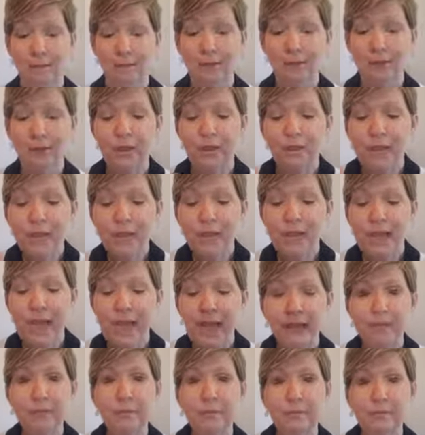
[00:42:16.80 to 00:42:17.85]
But you need to
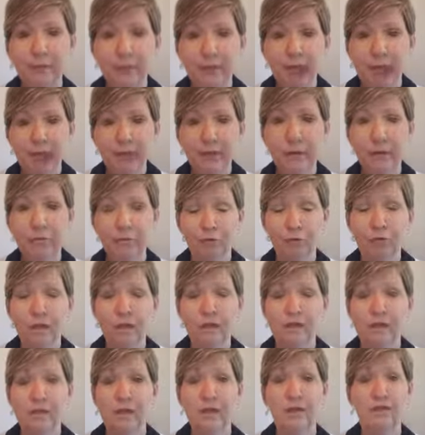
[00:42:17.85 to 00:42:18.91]
ask some godly
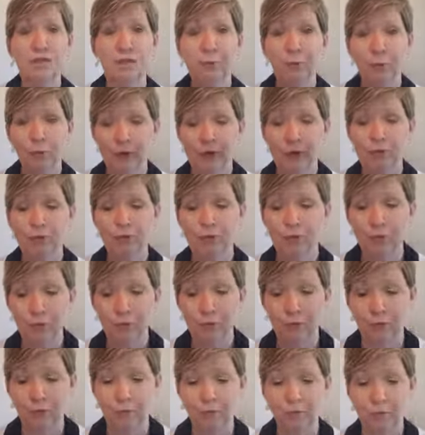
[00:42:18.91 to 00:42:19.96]
friends to pray for
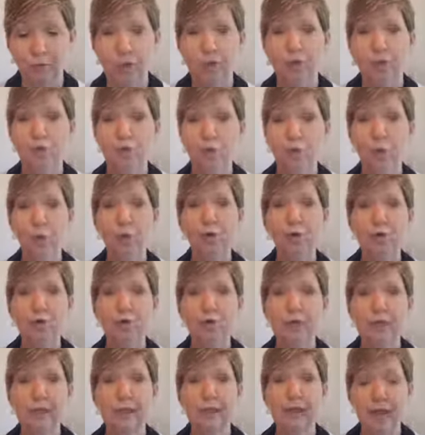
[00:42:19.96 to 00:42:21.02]
you, to hold
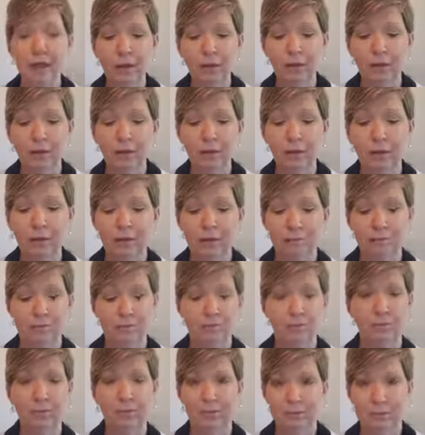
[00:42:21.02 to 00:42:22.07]
you accountable.
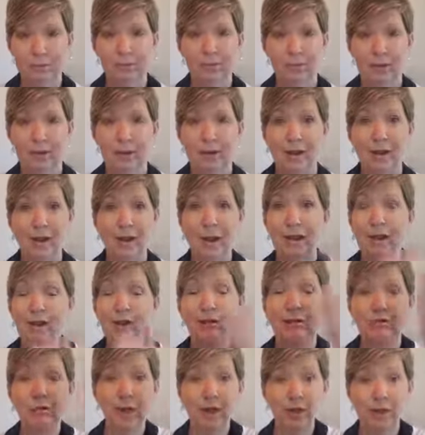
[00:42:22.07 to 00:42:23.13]

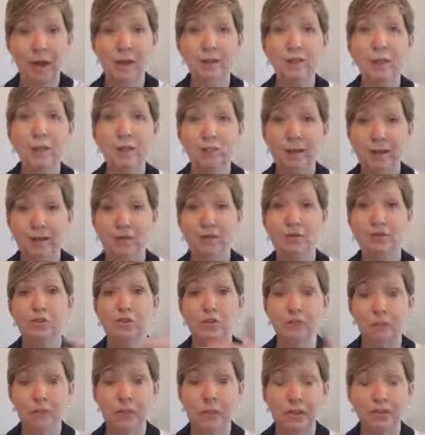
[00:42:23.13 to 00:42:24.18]
Another message
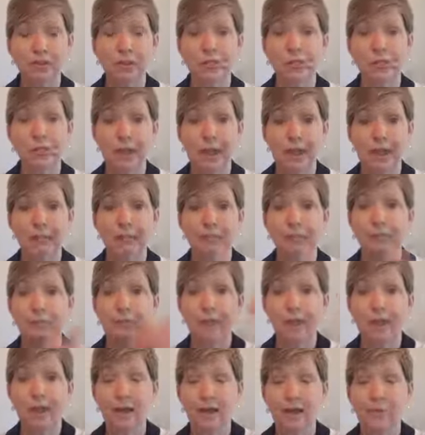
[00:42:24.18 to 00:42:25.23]
from yesterday,
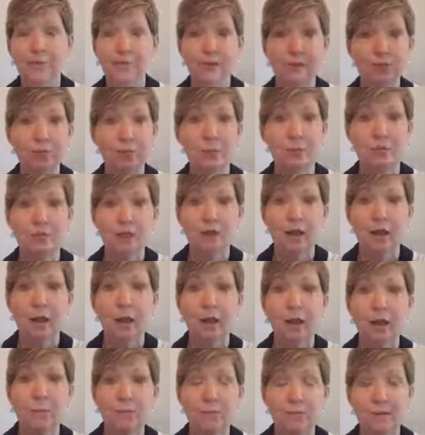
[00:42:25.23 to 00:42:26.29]
this was
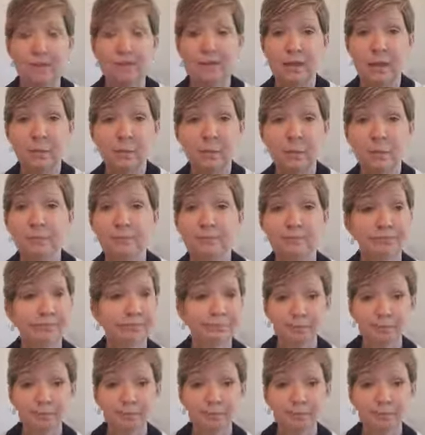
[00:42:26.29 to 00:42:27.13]
Miss Summer.